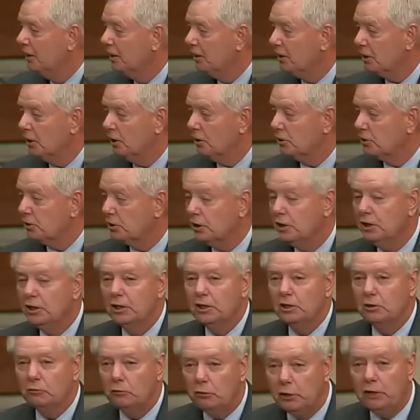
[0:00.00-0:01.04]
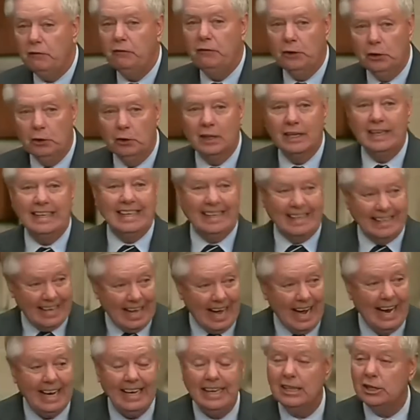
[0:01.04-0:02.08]
because refueling at
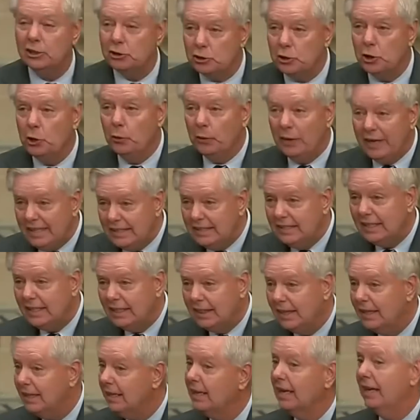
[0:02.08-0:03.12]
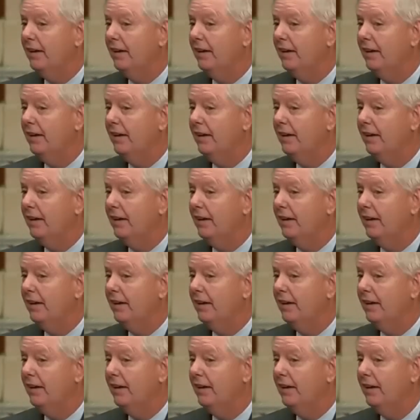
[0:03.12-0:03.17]
night is no easy thing.